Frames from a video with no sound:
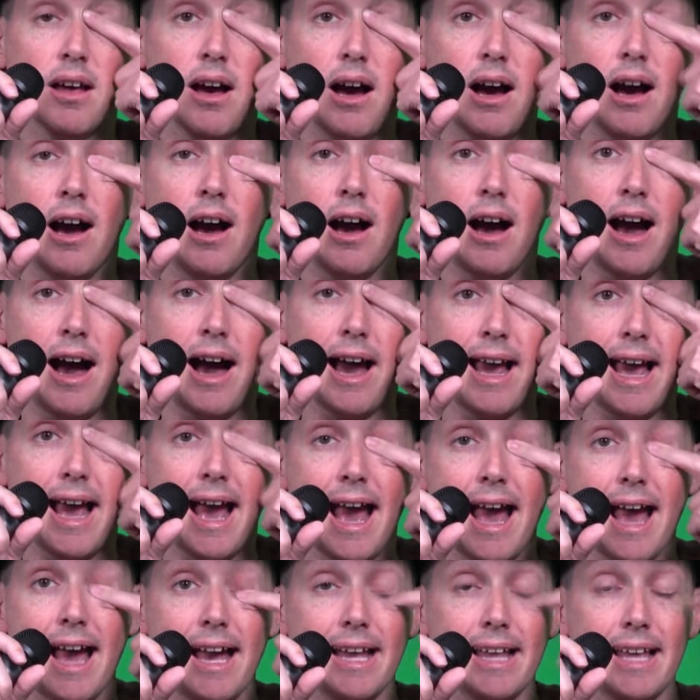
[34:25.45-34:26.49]
I
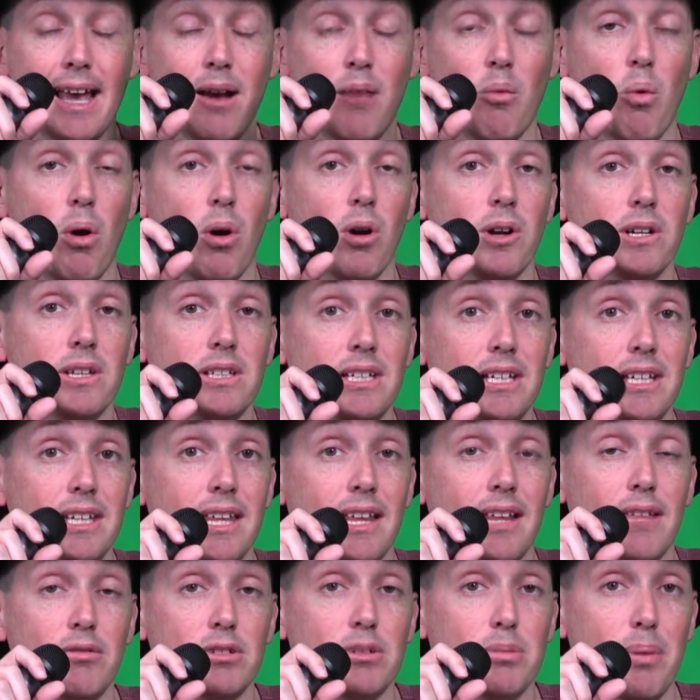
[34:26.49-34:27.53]
had a warranty
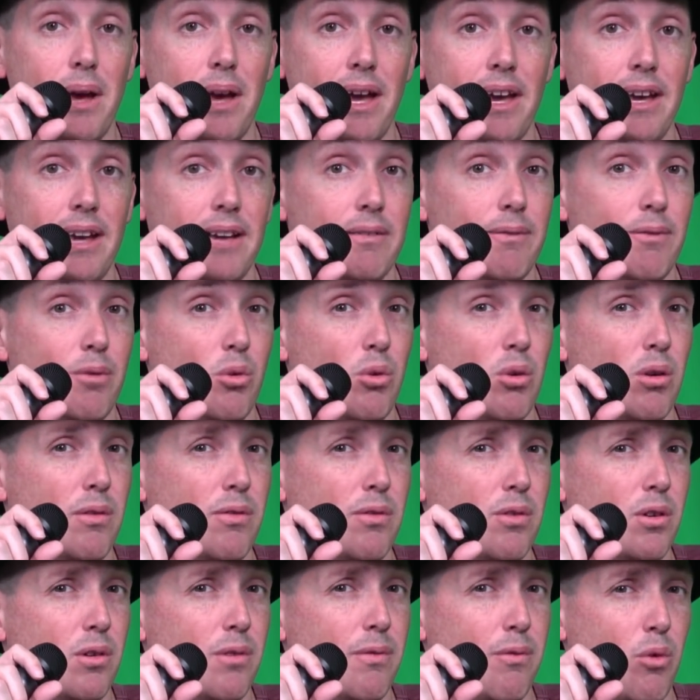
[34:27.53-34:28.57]
that I was paying for
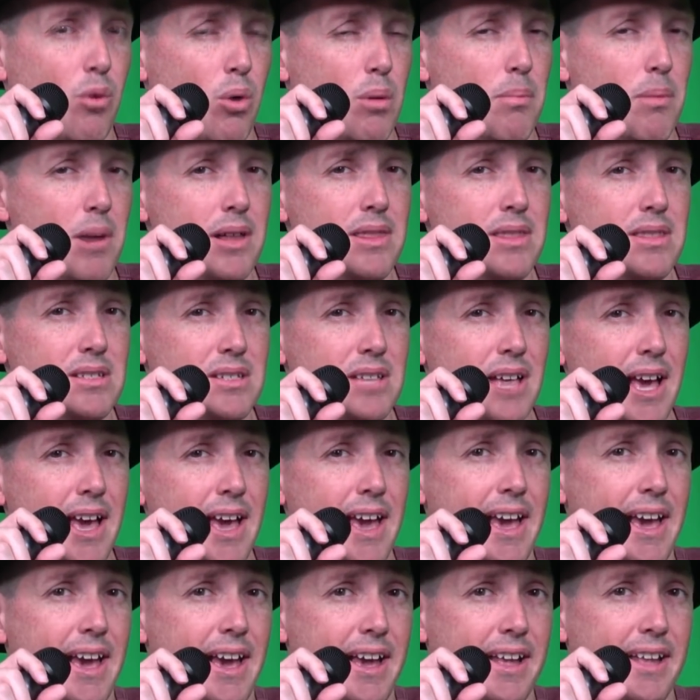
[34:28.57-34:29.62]
4 months,
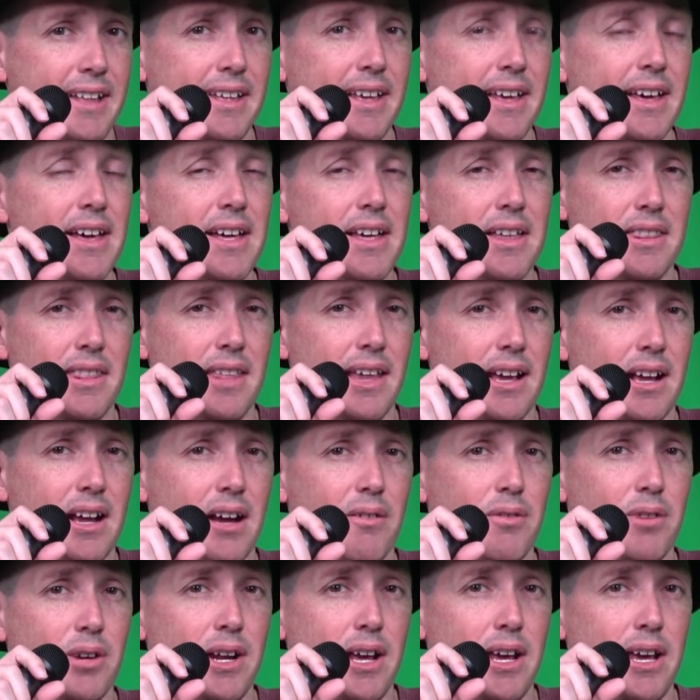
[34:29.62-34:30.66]
and they
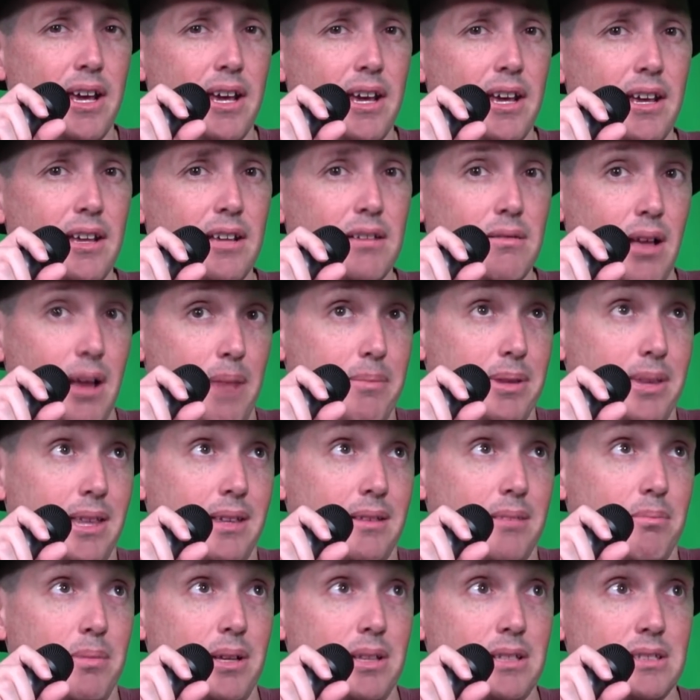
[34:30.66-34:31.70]
covered
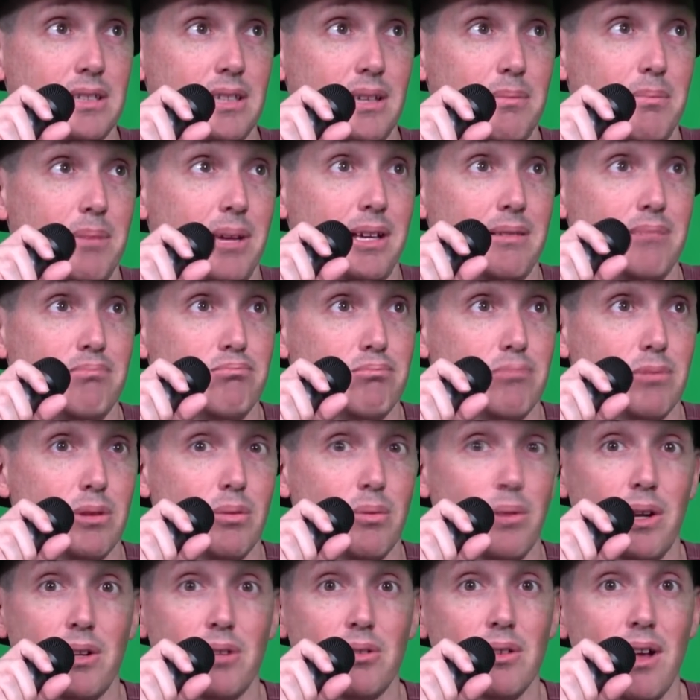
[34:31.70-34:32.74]
that means they made
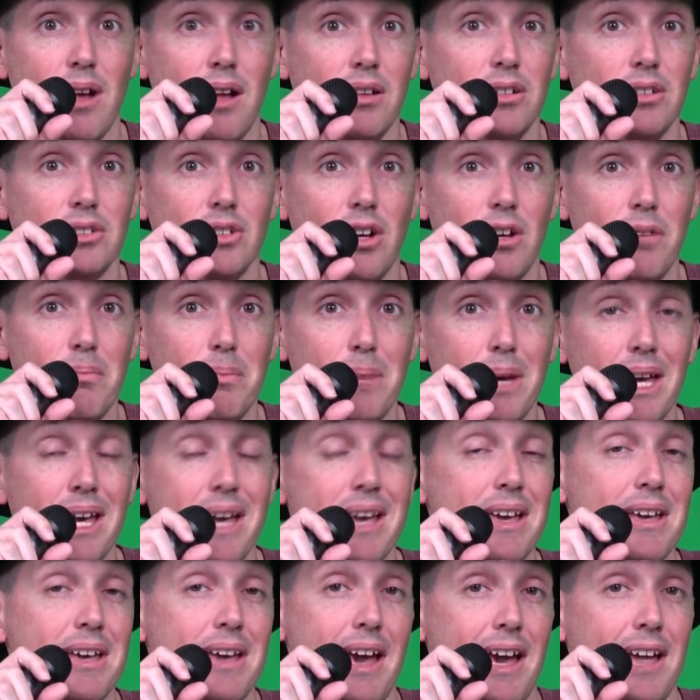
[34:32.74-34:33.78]
$300 off me,
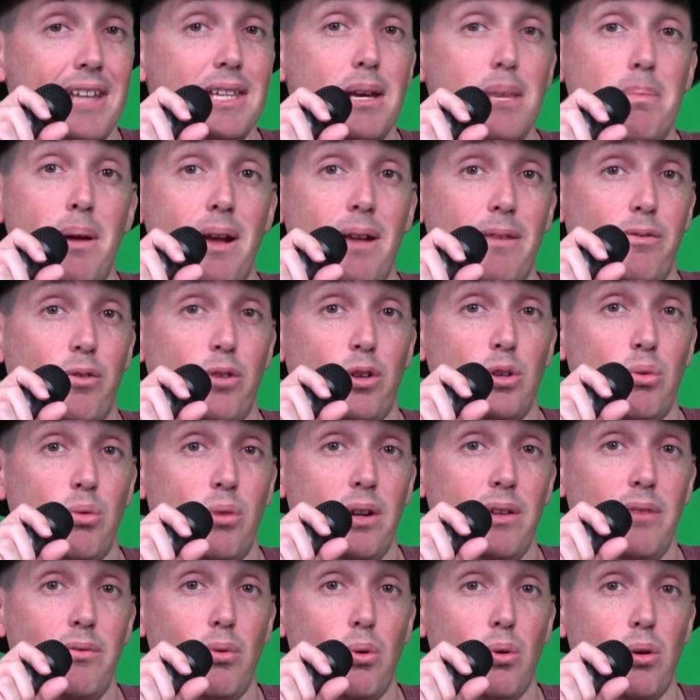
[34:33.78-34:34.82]
and they paid for a
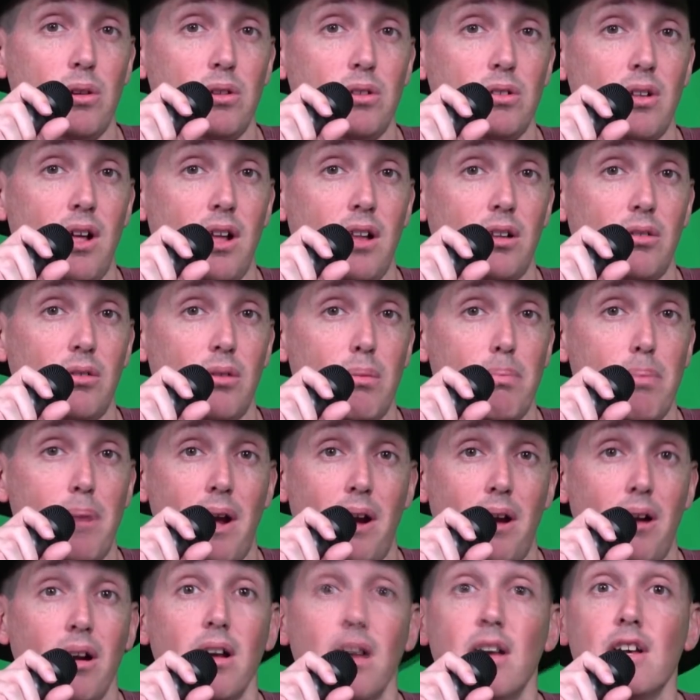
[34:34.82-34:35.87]
$2,400
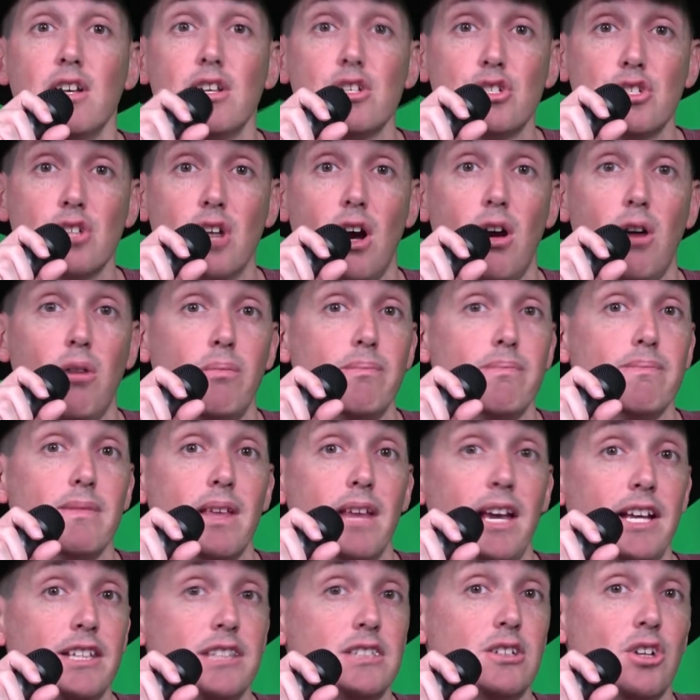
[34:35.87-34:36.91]
repair. So
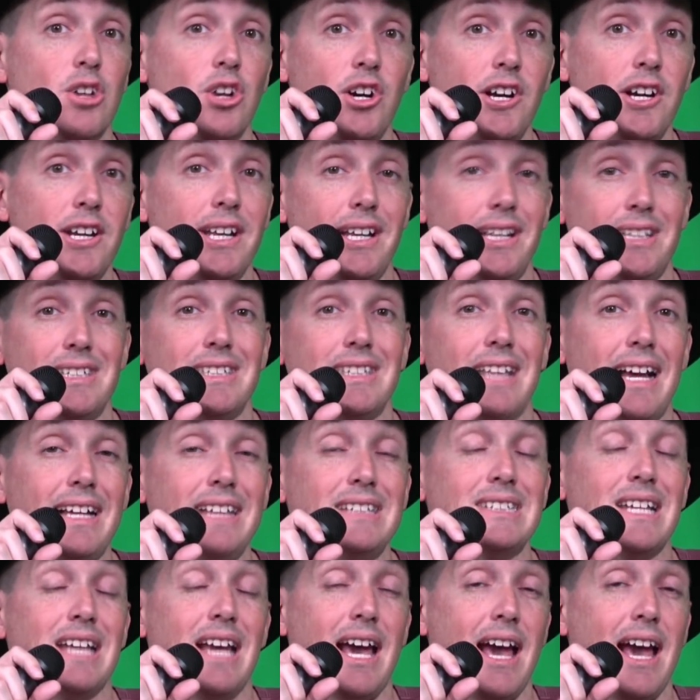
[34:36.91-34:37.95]
It's good. It's
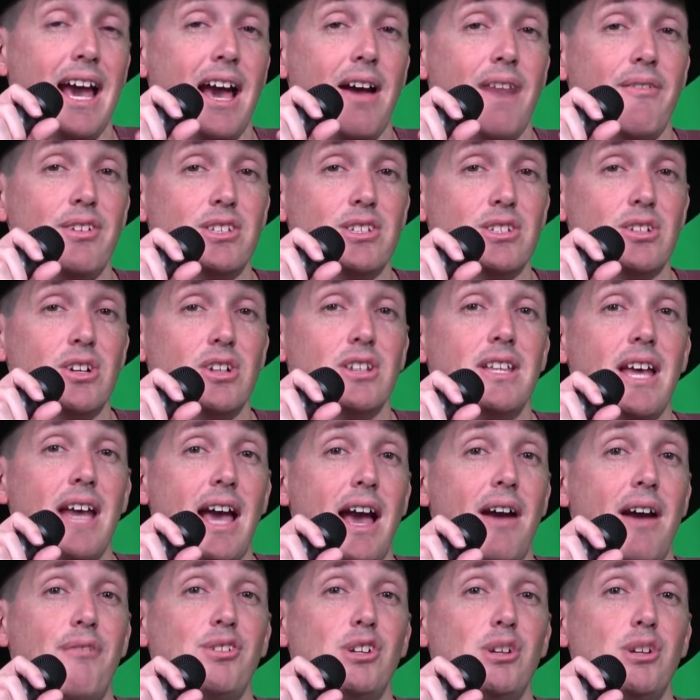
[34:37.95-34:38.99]
nice to have. It's good to
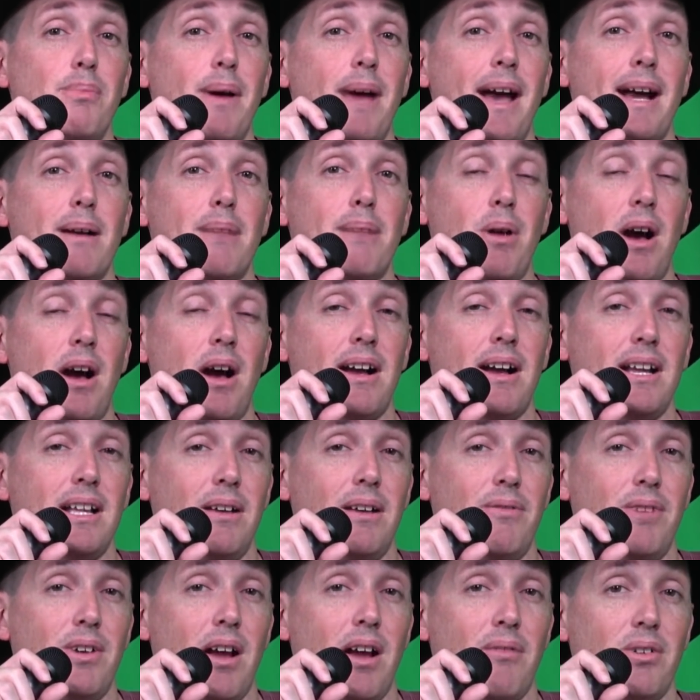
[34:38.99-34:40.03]
have in your back pocket
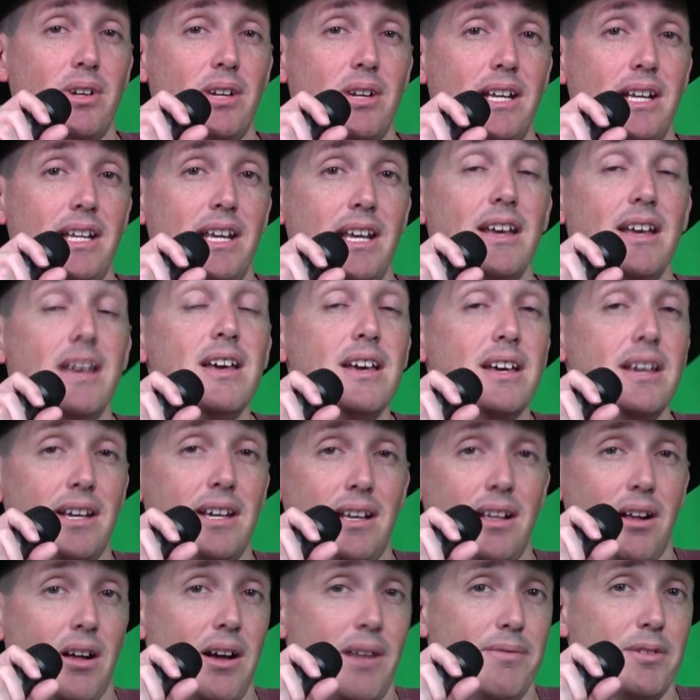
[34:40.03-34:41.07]
if you ever need it. You
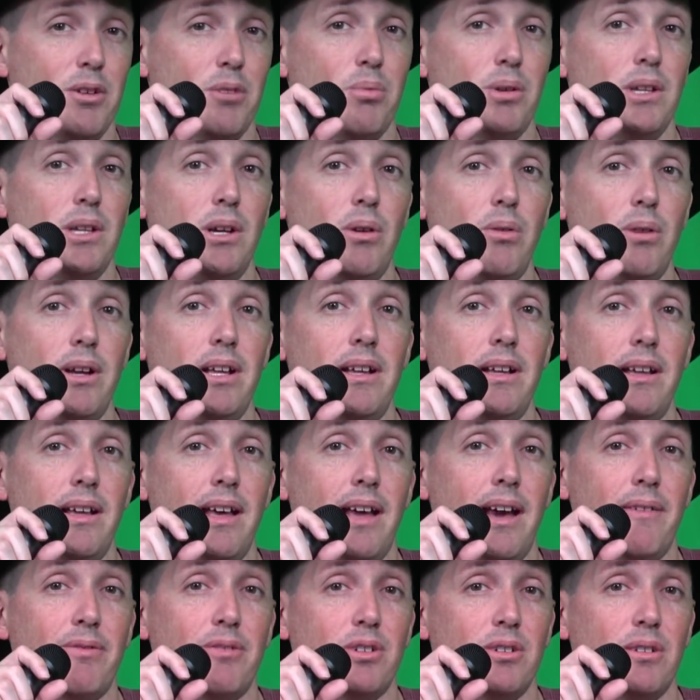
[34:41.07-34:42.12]
don't have to renew it
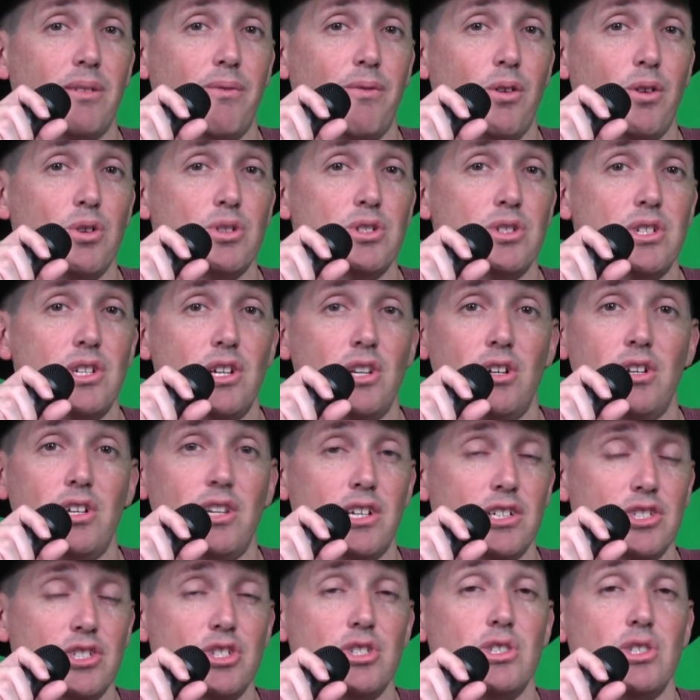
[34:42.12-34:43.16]
after the first year. You
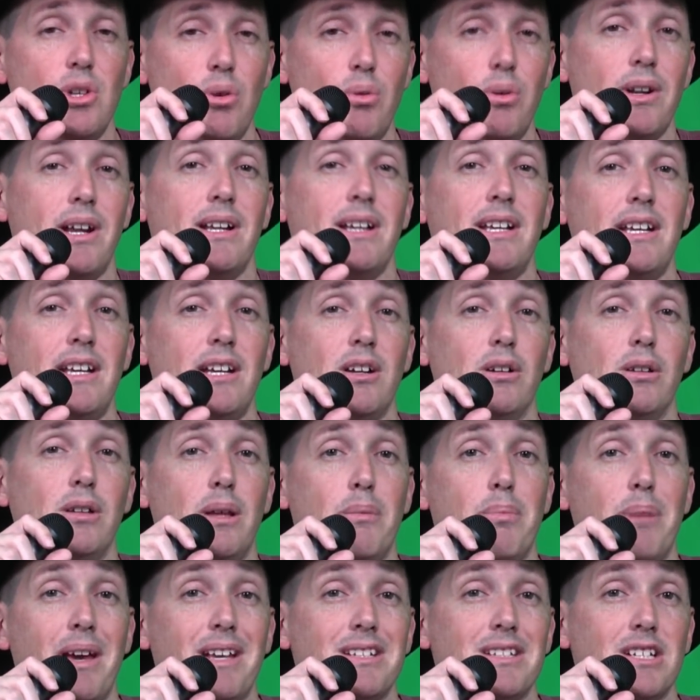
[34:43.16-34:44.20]
can just do it on a yearly
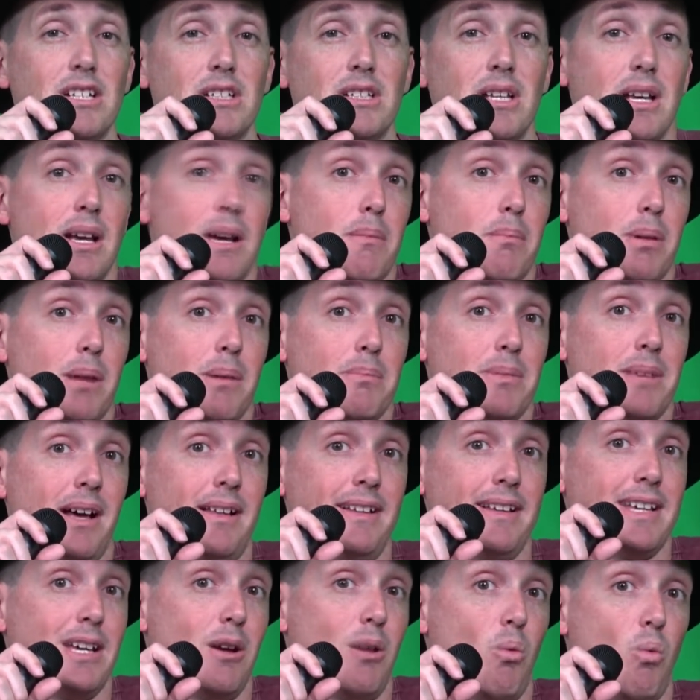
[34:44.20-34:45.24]
basis. But I'm
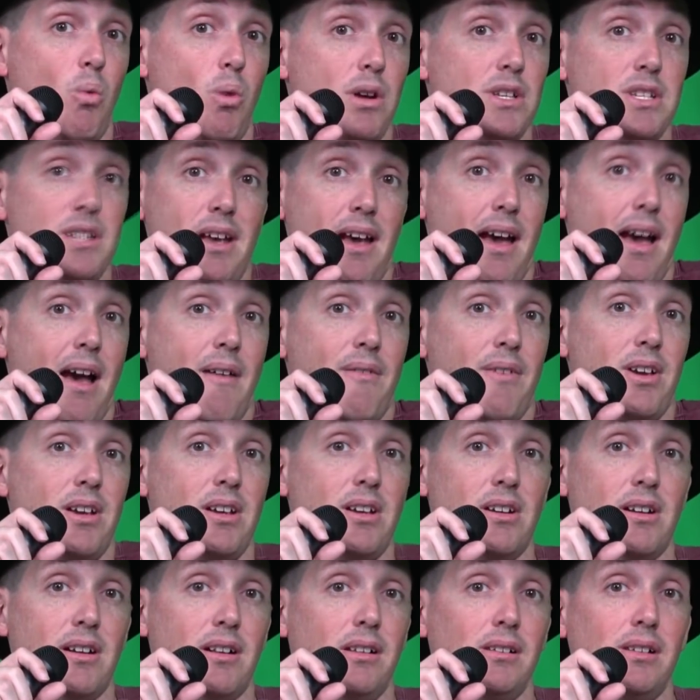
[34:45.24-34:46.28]
telling you, once you have it,
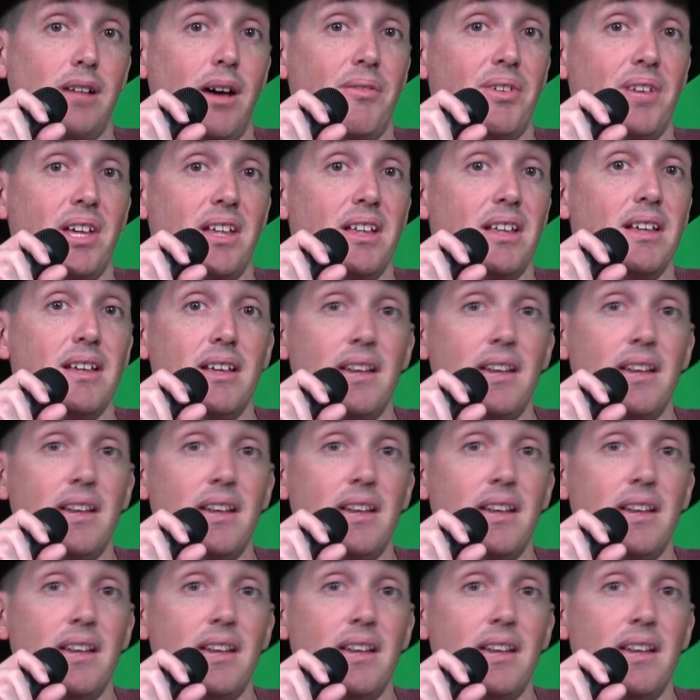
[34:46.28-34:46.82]
you're going to love it.